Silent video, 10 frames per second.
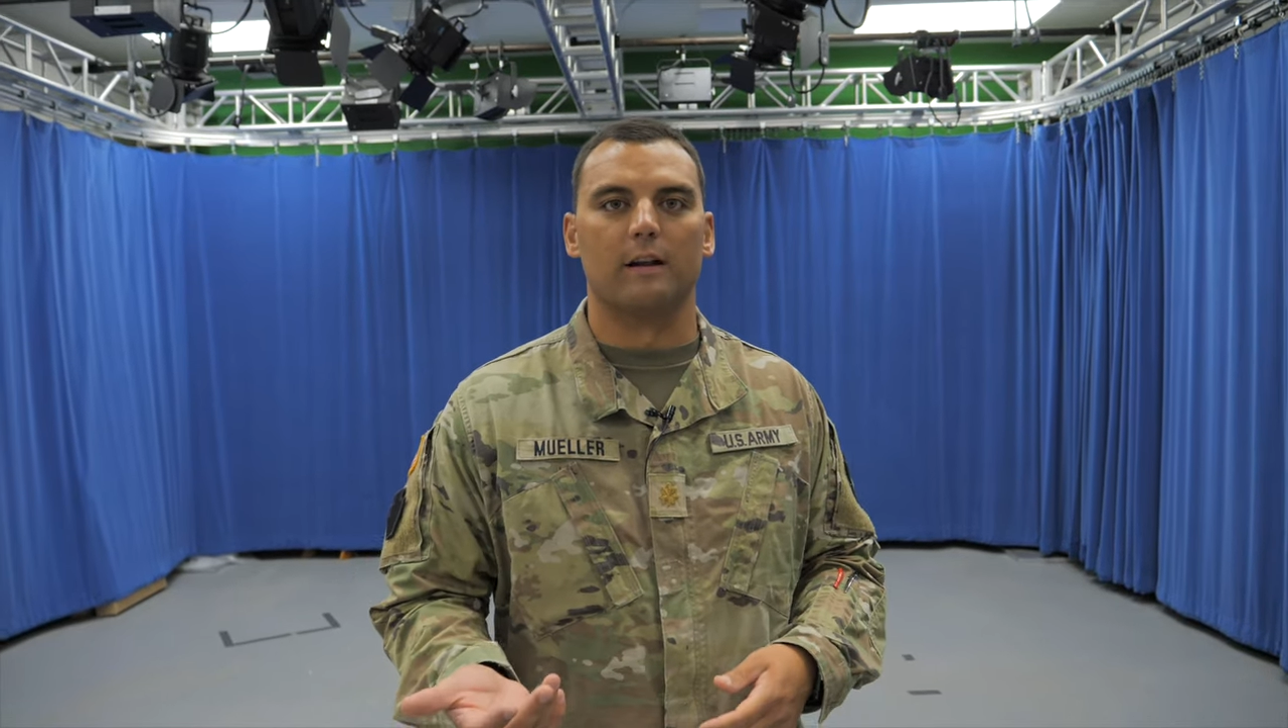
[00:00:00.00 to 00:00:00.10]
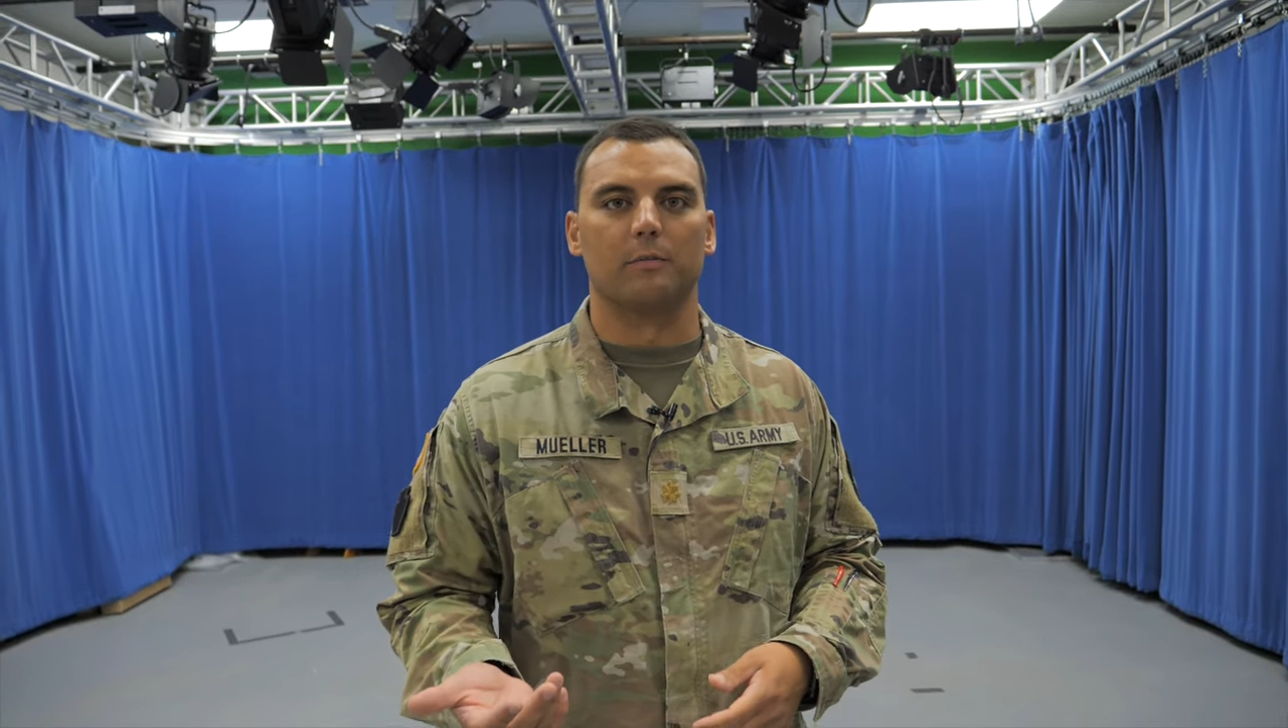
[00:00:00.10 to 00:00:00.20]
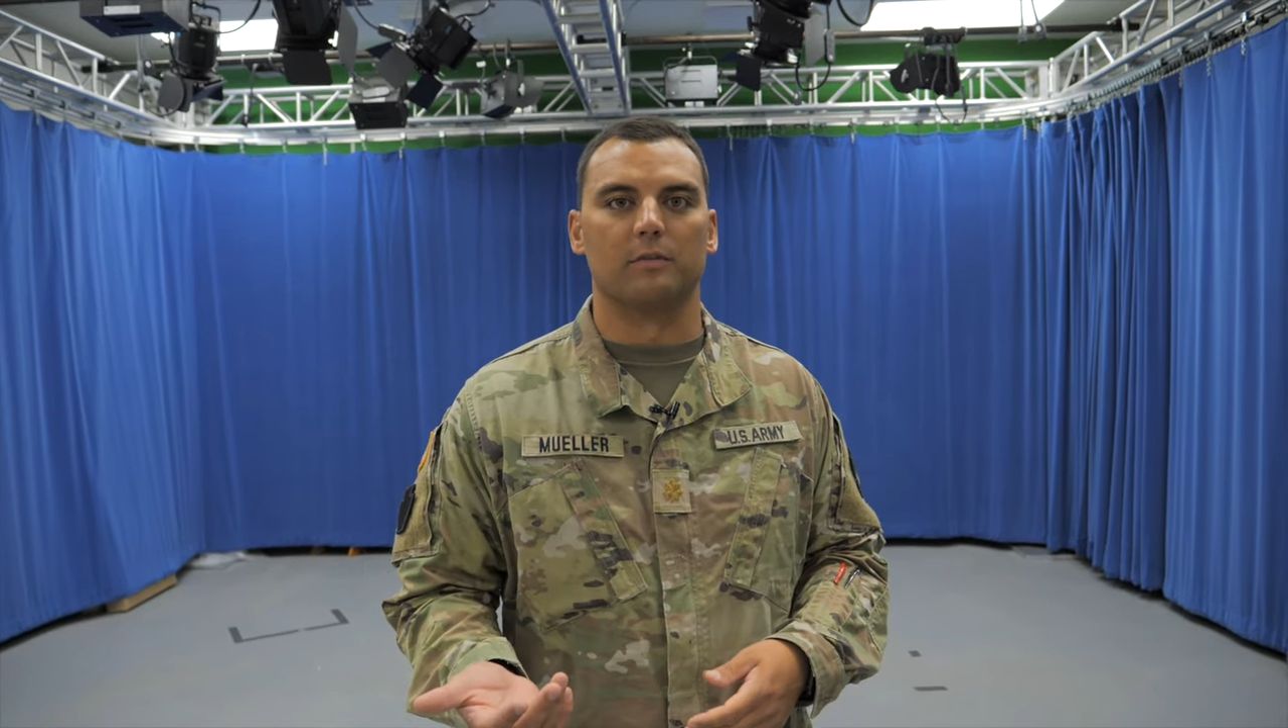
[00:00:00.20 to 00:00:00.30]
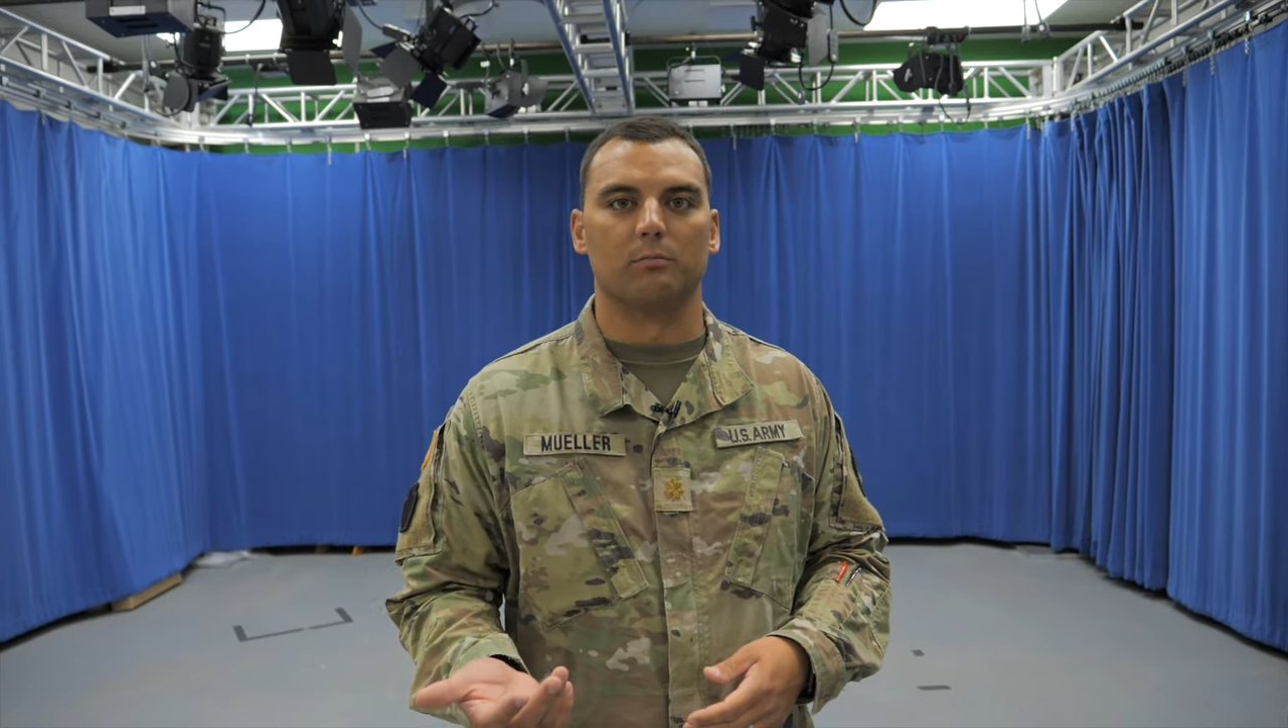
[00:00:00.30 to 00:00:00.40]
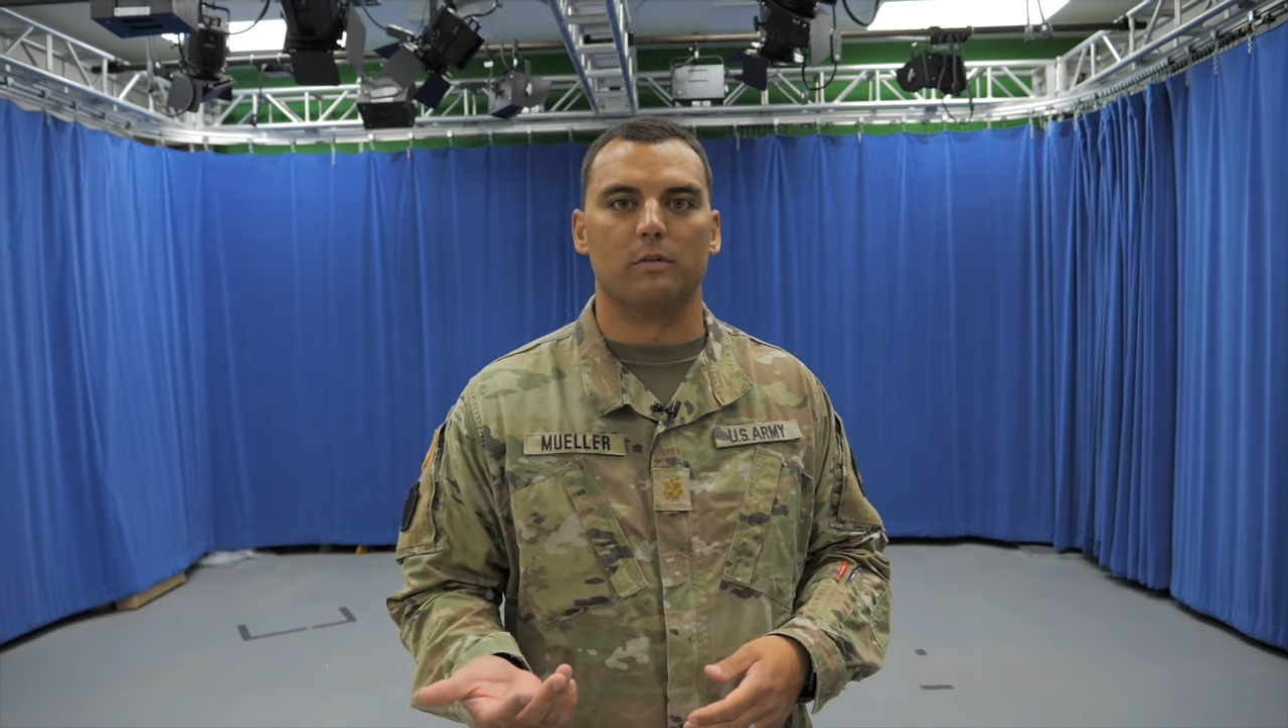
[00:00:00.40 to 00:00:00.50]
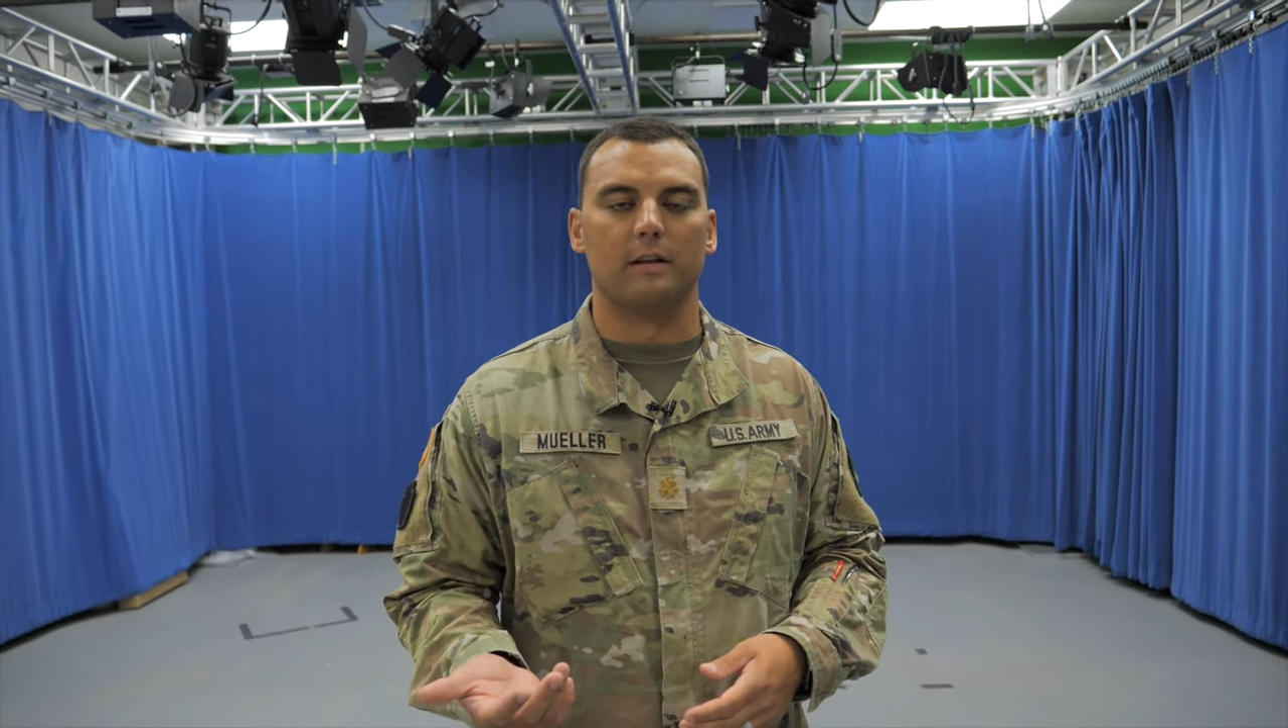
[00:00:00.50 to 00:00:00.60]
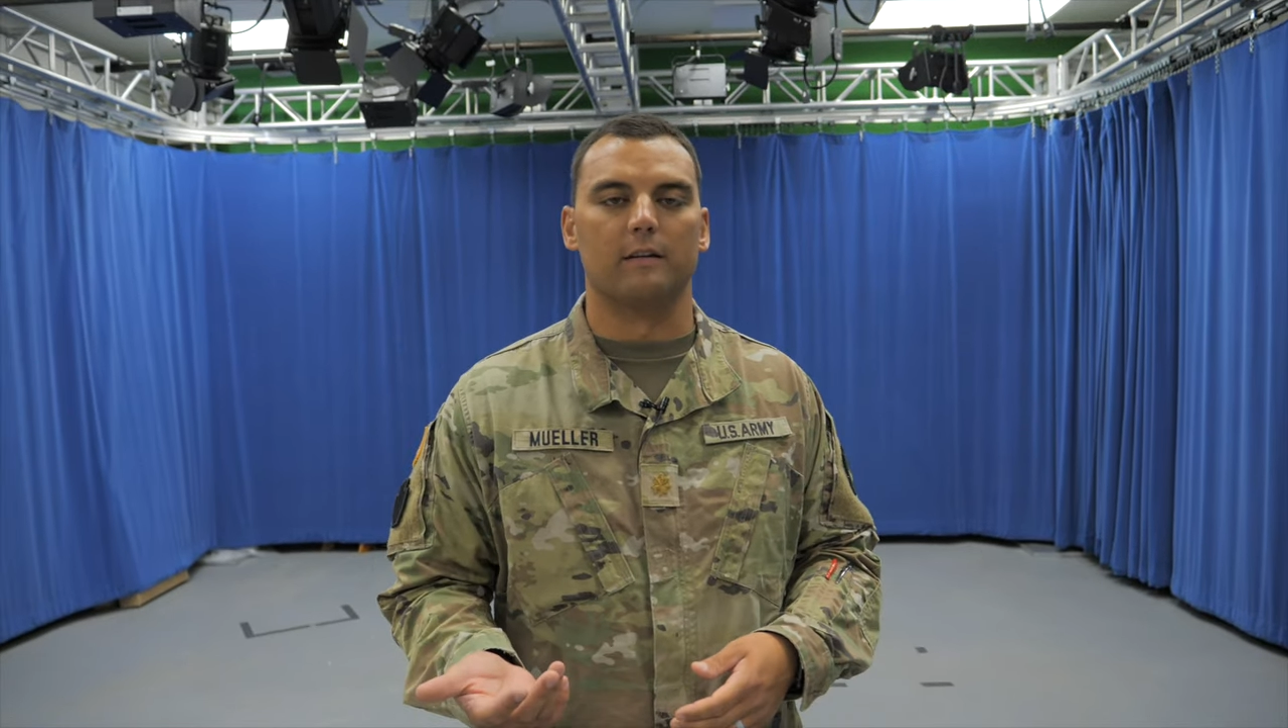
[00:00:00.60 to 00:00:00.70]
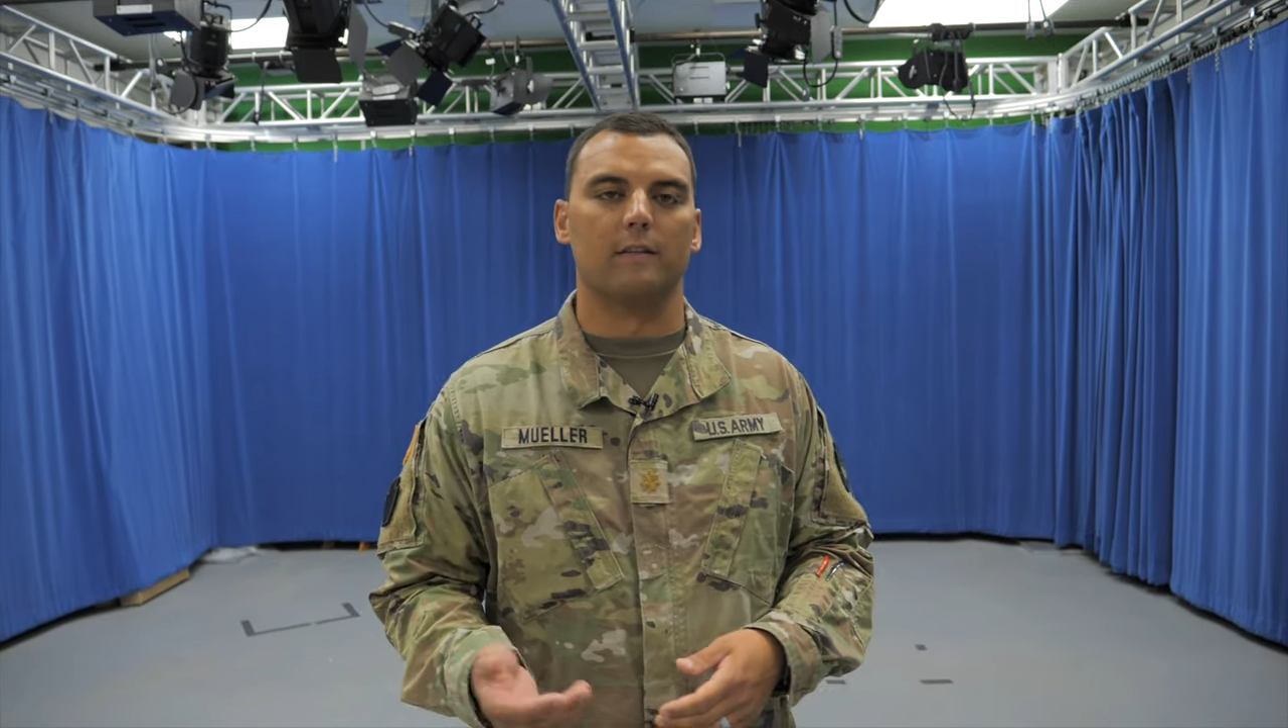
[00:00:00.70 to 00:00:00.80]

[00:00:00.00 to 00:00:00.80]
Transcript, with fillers: helps us blend